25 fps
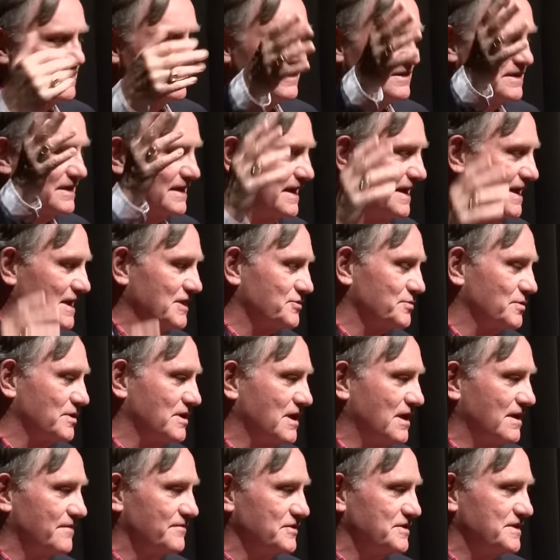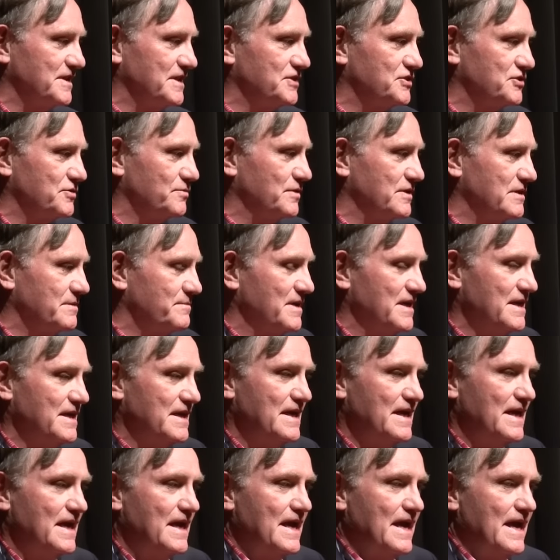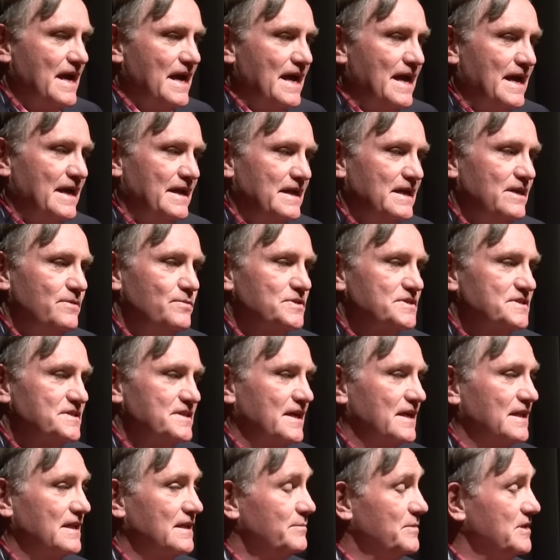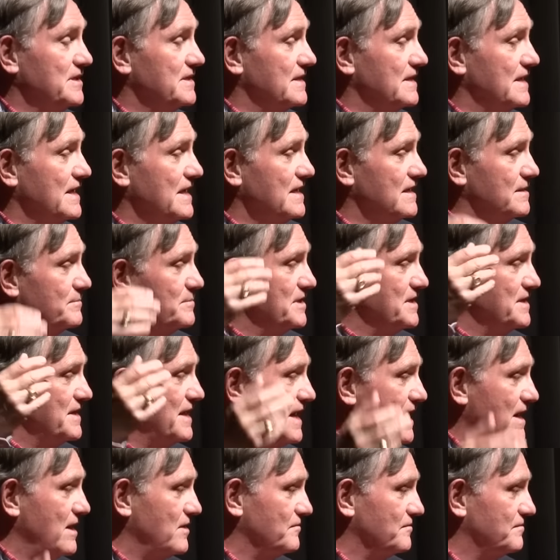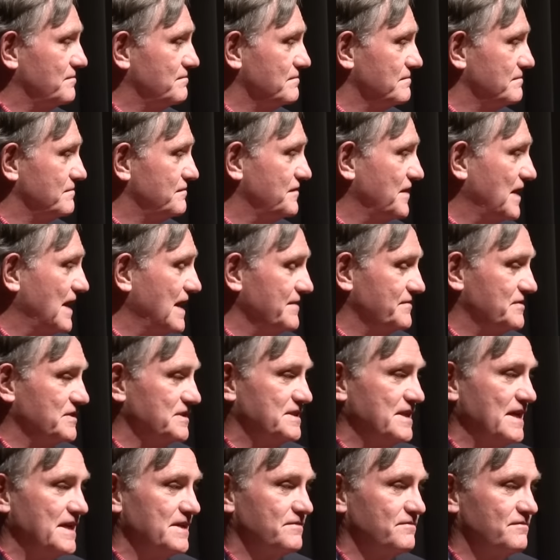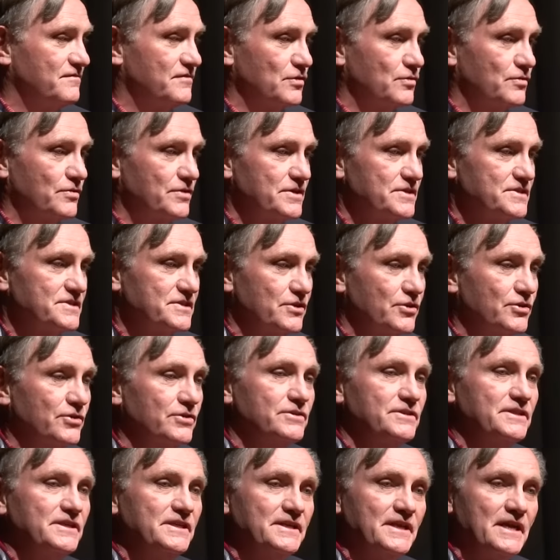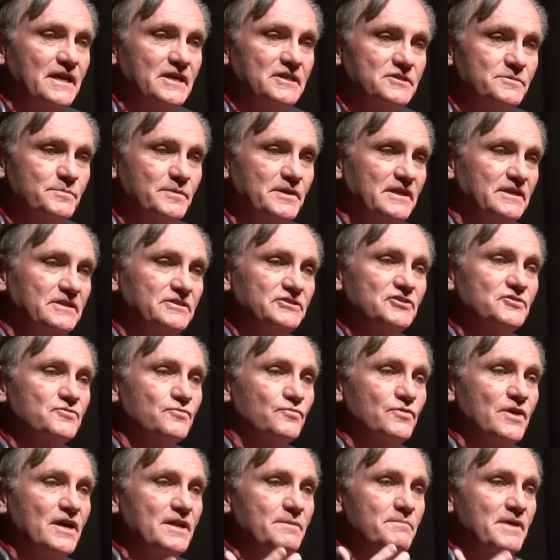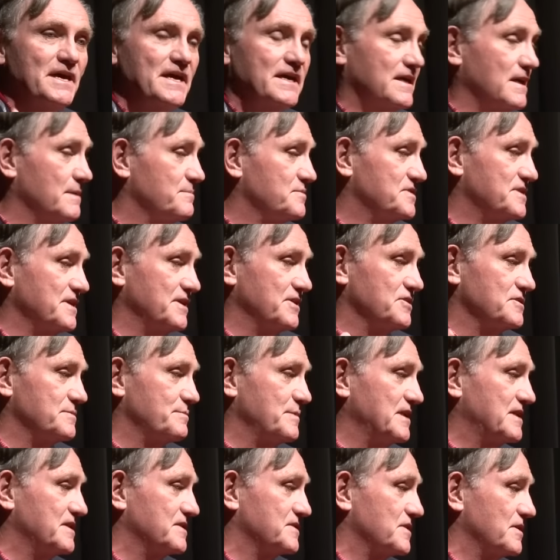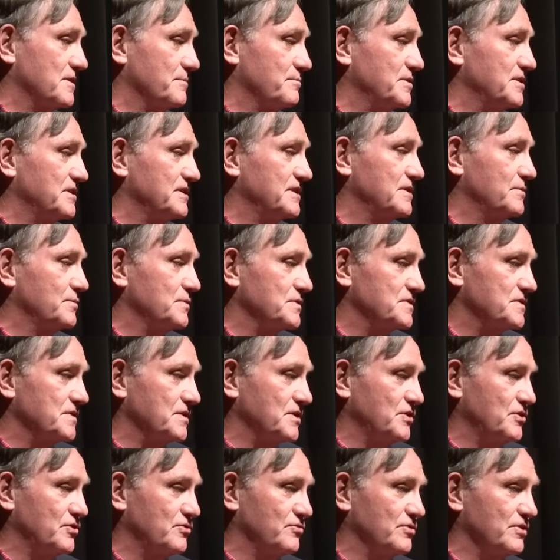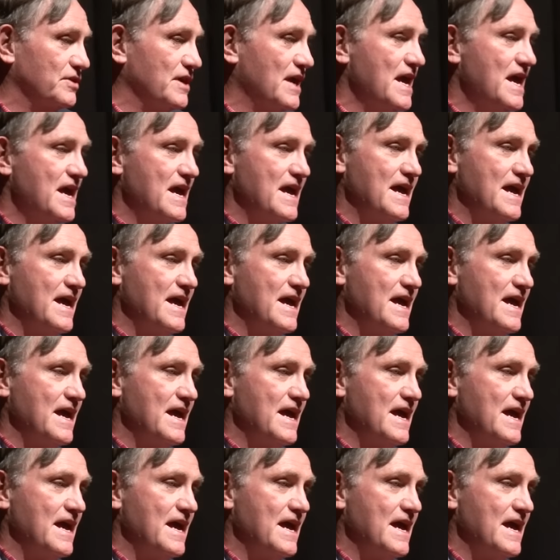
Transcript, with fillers: started a casual conversation with him. And he was telling me that he had been down five to 10 floors, heard the announcement, and had just run back upstairs because our building was secure.